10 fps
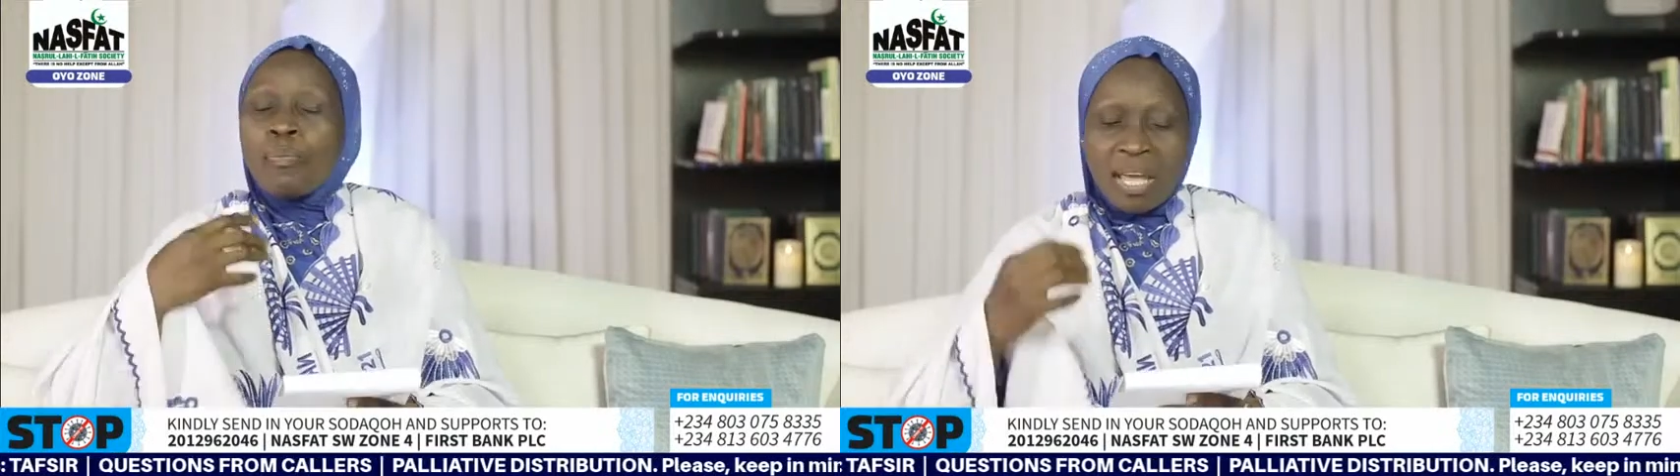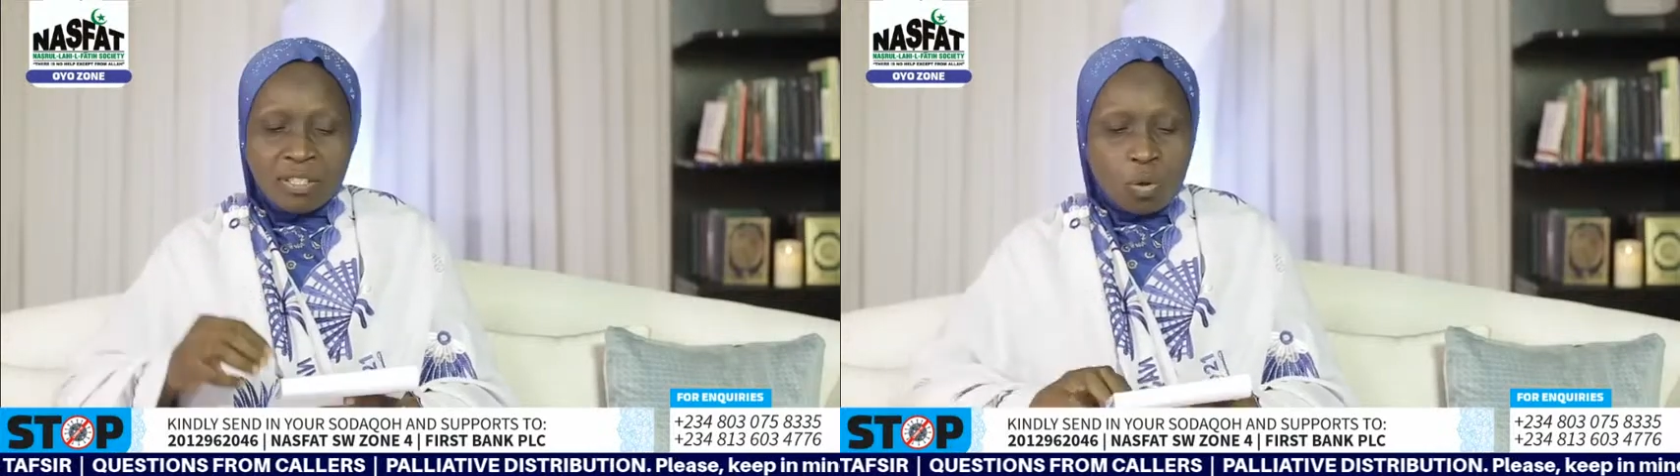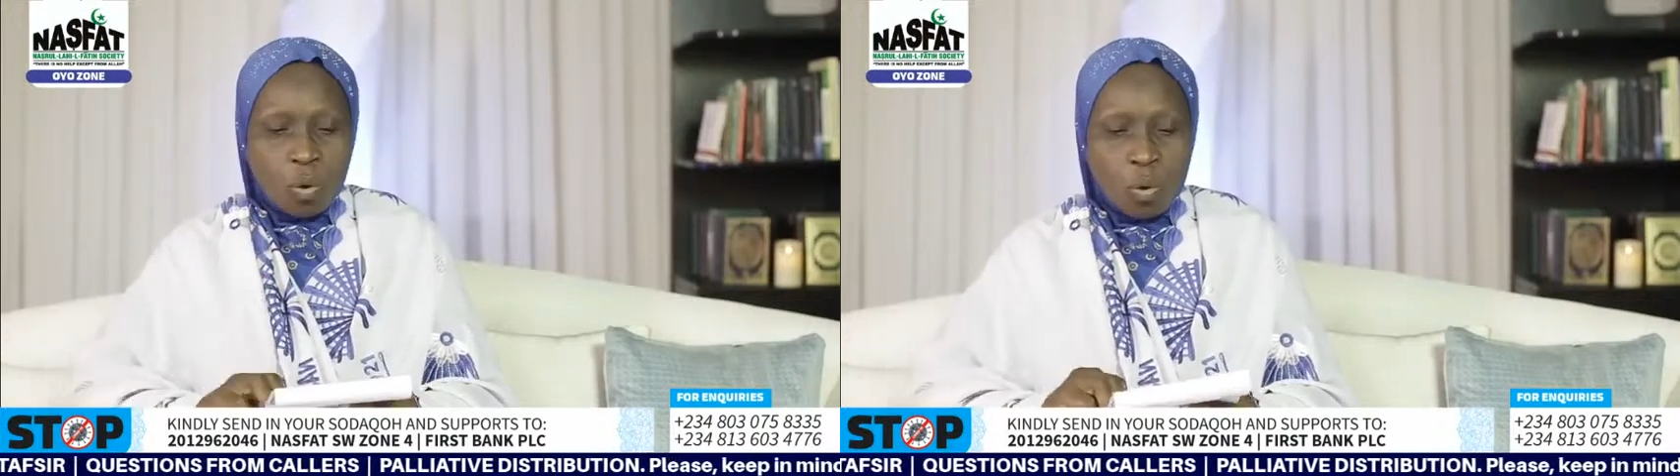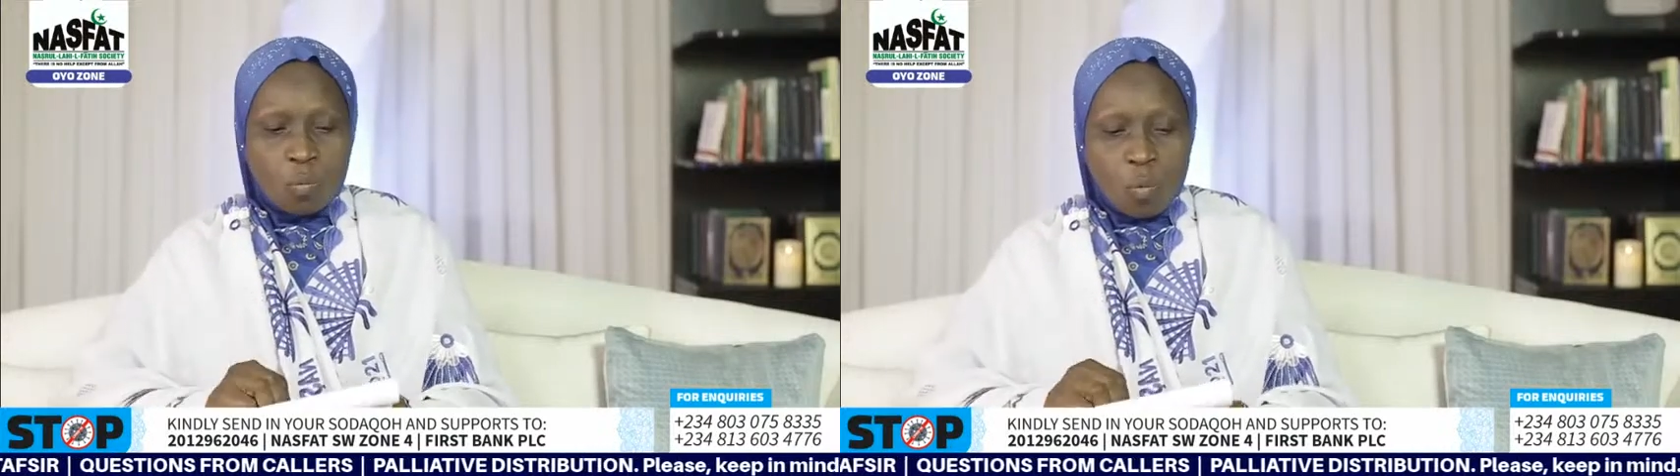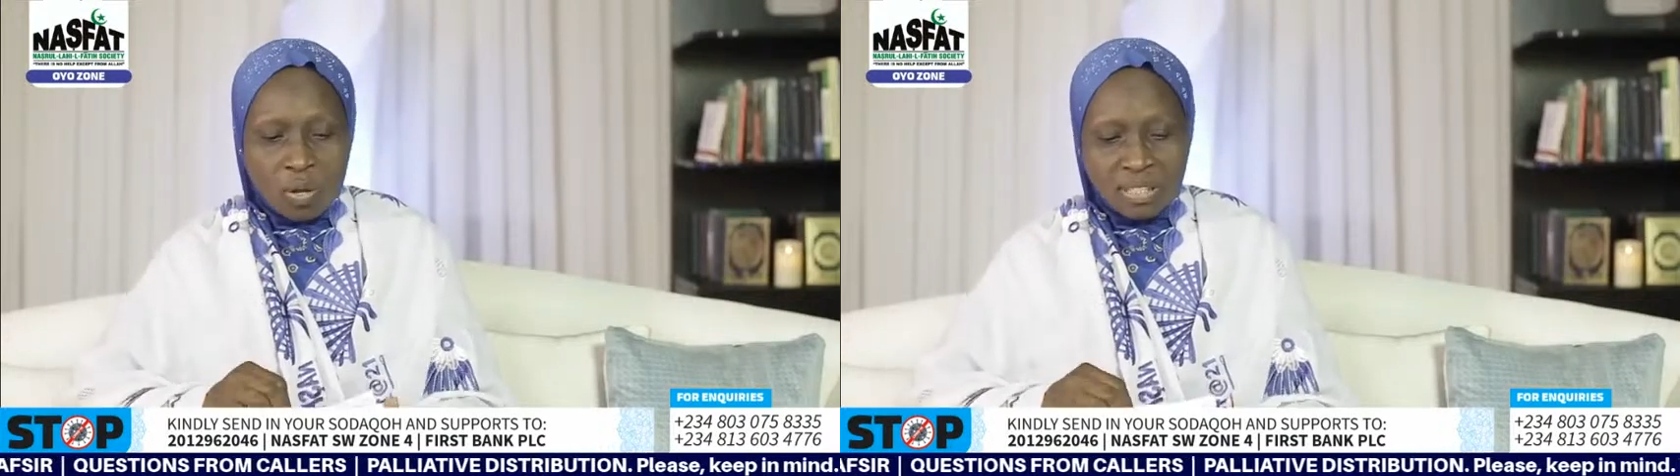based
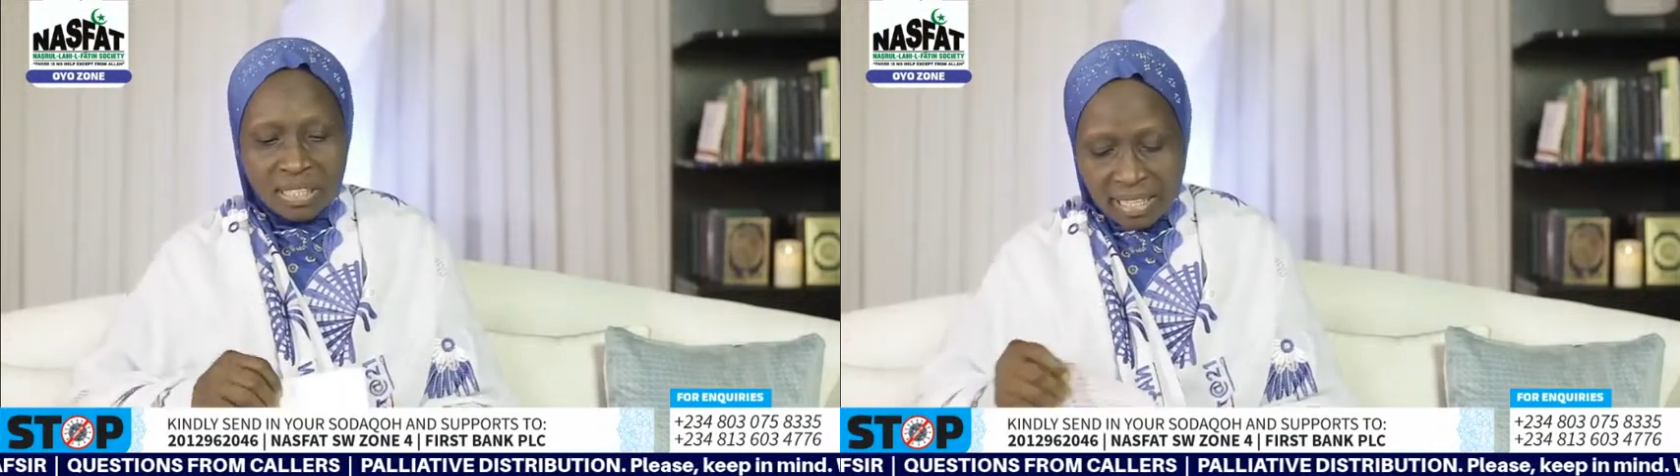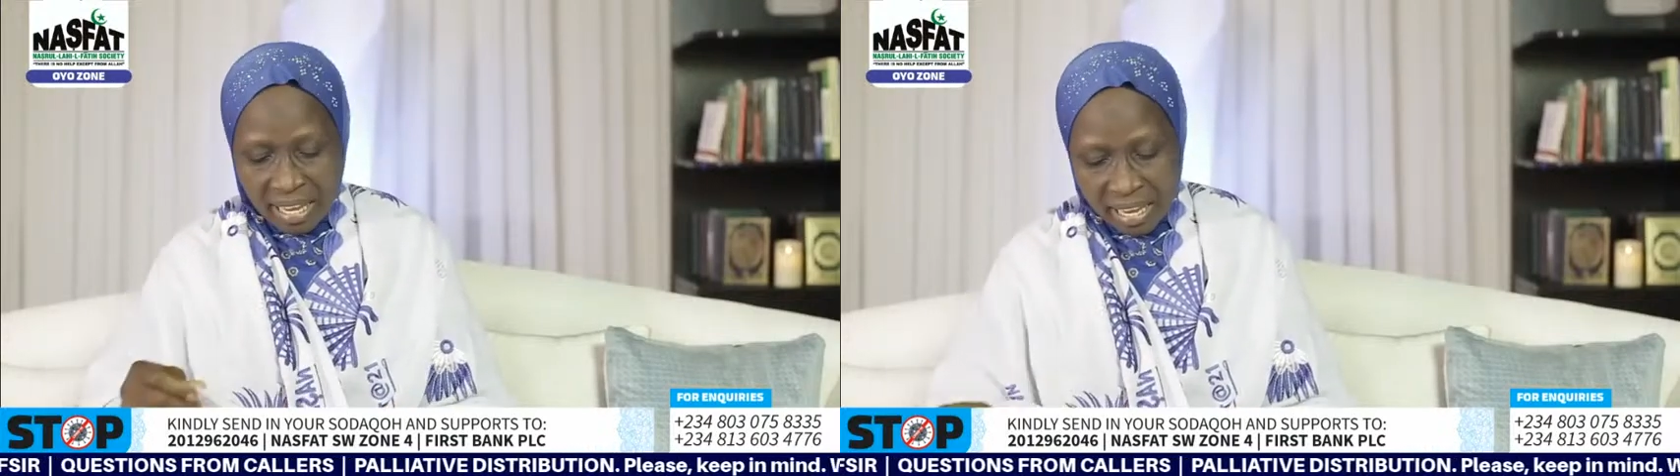on what